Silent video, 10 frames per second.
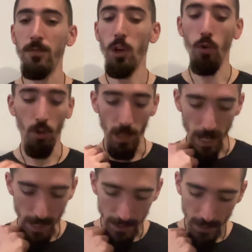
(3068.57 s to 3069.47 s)

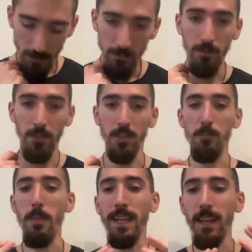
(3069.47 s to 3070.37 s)
collana. There's
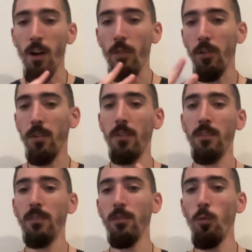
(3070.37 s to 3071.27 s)
many other
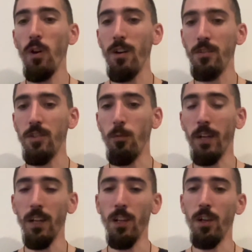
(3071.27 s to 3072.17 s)
words that we
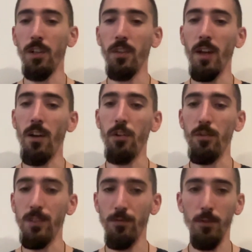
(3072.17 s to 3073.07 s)
can learn that are
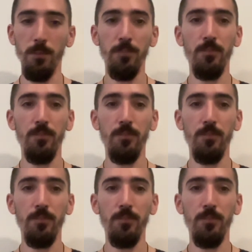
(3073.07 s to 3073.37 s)
useful.